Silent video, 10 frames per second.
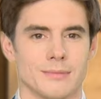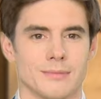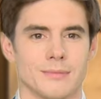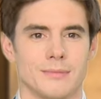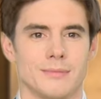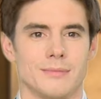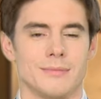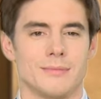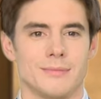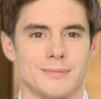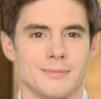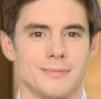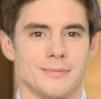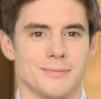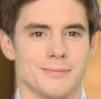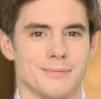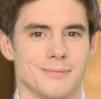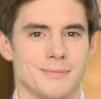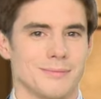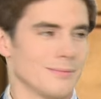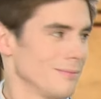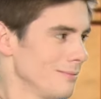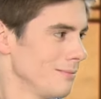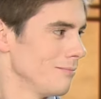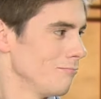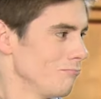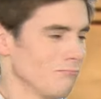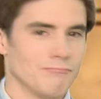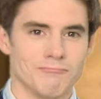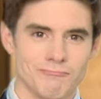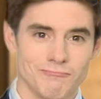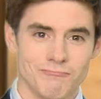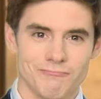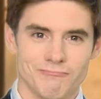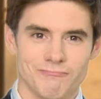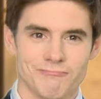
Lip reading: No words are spoken by the person on screen.